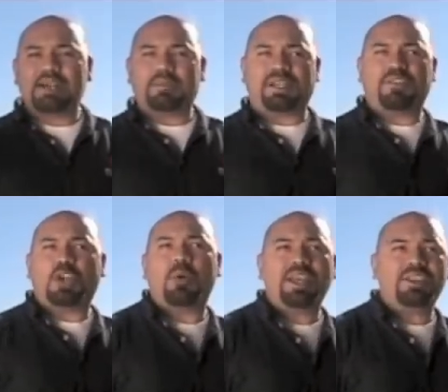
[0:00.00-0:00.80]
But if you
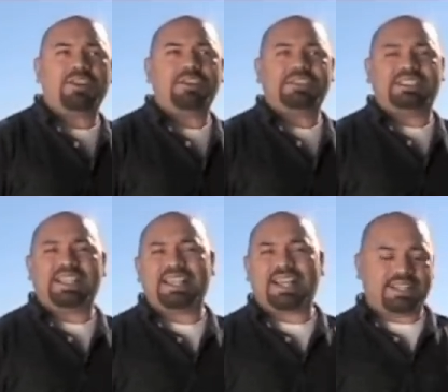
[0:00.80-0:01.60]
go in there, you'll
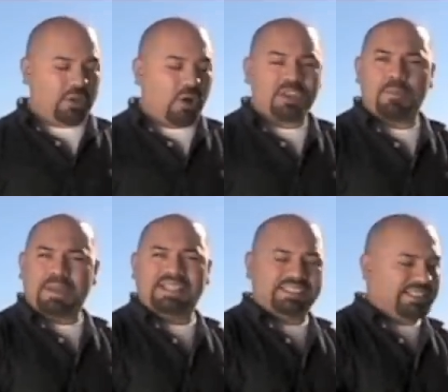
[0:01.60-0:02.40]
see that all the
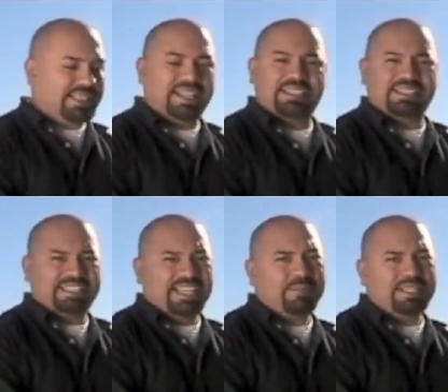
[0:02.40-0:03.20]
meat's sitting at the
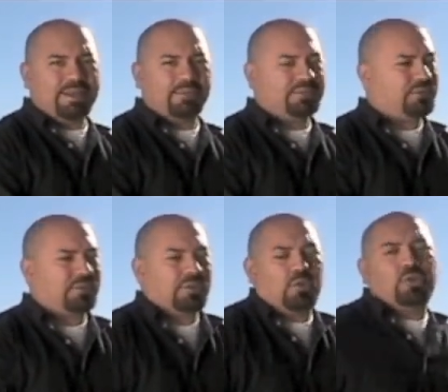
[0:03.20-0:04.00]
steam table
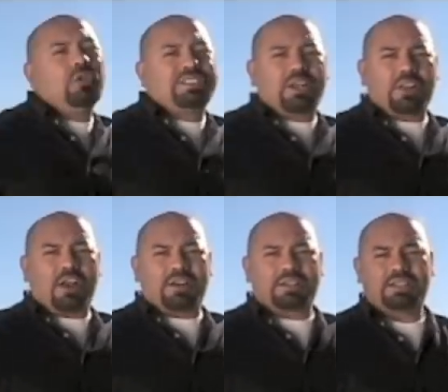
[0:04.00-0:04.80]
for who knows how
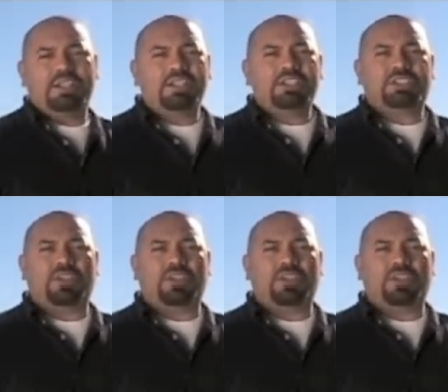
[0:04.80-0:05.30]
long.